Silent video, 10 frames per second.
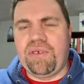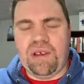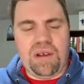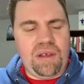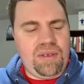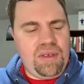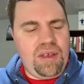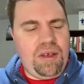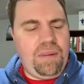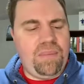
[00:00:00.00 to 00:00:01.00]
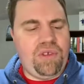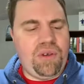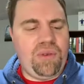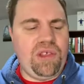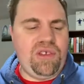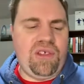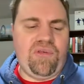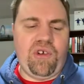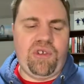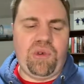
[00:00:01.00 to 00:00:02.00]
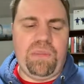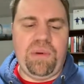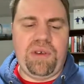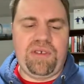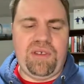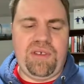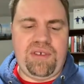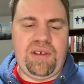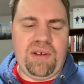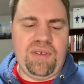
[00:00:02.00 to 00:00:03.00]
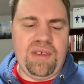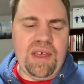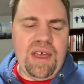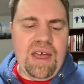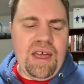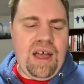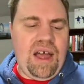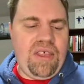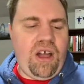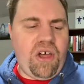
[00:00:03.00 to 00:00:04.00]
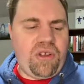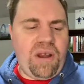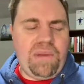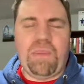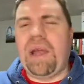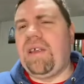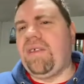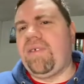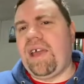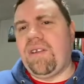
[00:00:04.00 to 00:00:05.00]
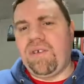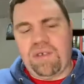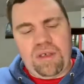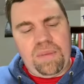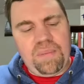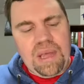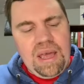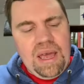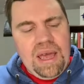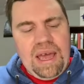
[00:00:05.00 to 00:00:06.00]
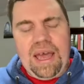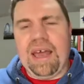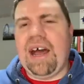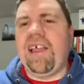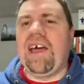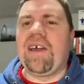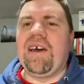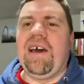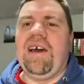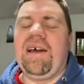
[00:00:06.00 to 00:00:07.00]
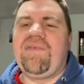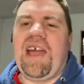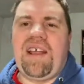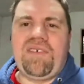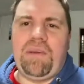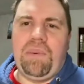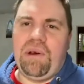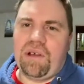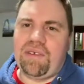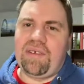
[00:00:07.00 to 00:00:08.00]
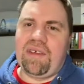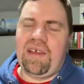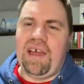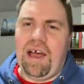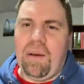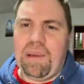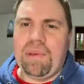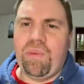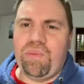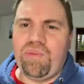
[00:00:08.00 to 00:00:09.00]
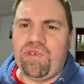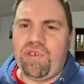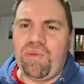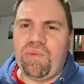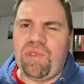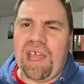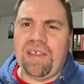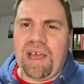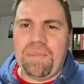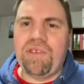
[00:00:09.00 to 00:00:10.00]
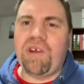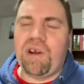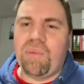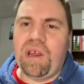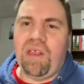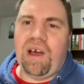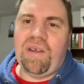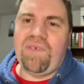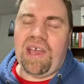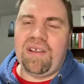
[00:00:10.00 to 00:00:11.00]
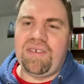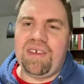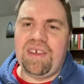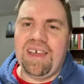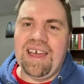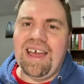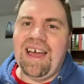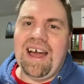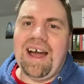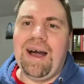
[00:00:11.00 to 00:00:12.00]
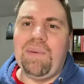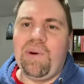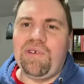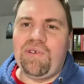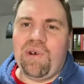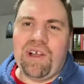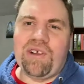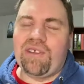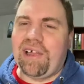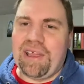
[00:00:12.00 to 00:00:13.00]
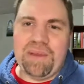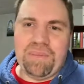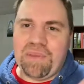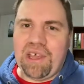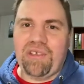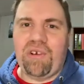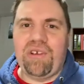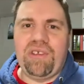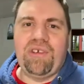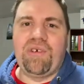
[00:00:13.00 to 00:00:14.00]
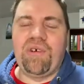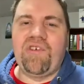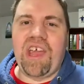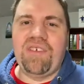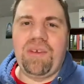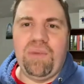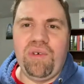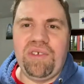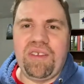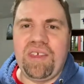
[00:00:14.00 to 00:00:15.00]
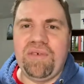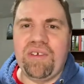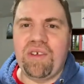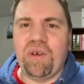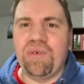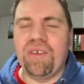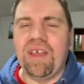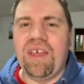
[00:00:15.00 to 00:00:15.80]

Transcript: series. So these are the first 3 books in the series. The author name is Brandon Sanderson, and I like fantasy books. I've been trying to read a lot of fantasy. I've always enjoyed it because a lot of them get turned into, of course, fantasy movies and TV shows.